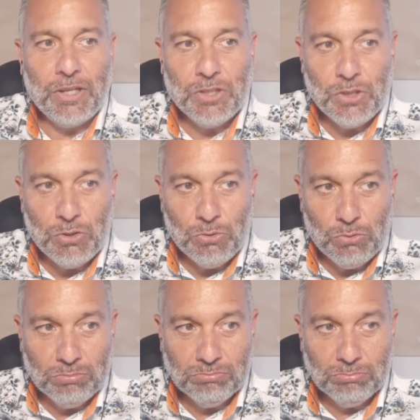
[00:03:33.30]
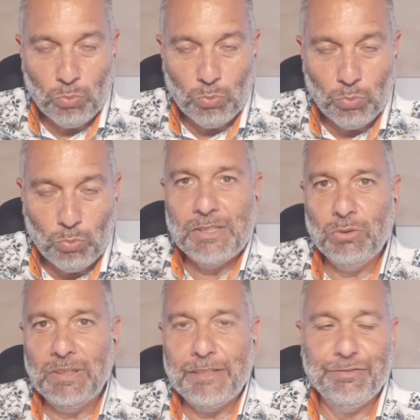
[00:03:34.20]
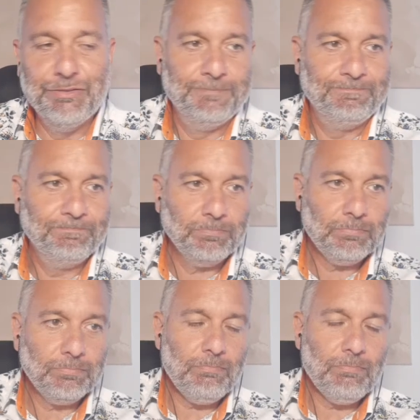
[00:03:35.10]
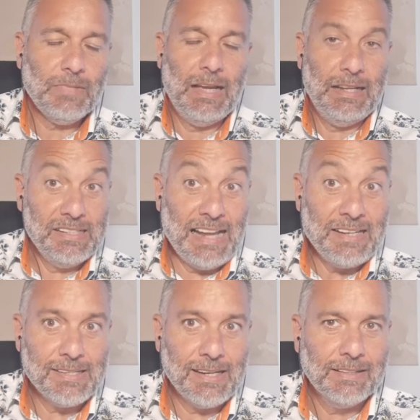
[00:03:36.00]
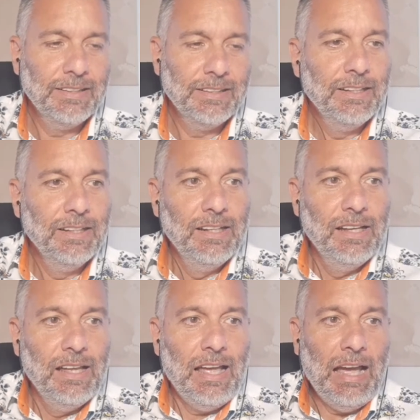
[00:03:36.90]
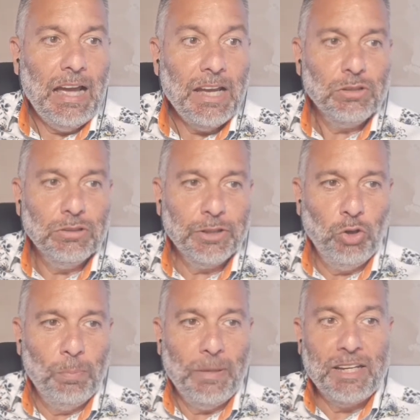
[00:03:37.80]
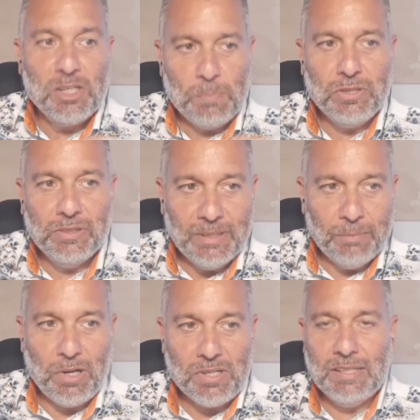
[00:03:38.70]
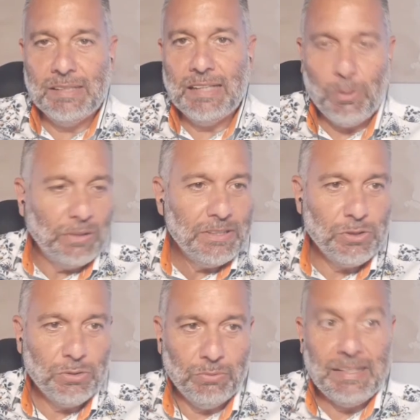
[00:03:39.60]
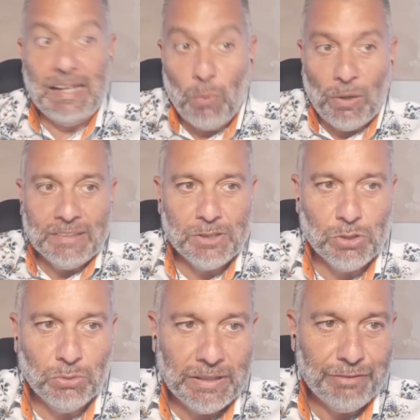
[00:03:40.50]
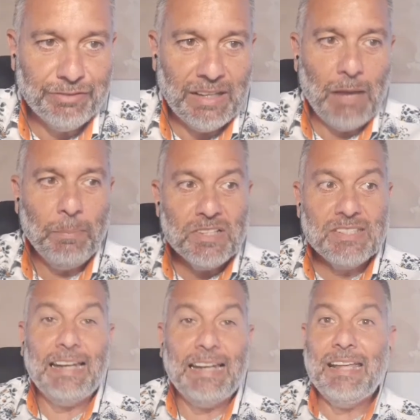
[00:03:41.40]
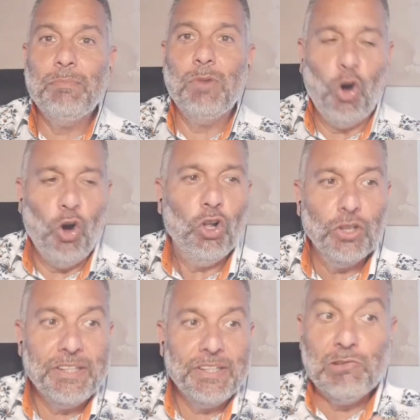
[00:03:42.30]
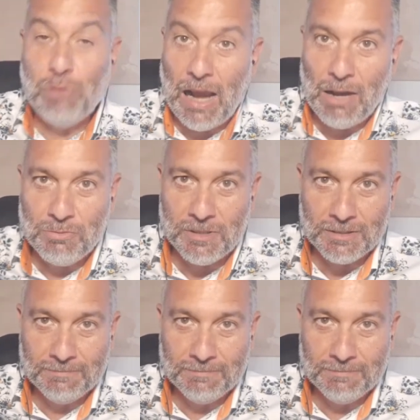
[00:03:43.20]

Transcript: you wanted to leave? And his answer: I told the club, and especially the president, that I wanted to leave. I've been telling him all year round.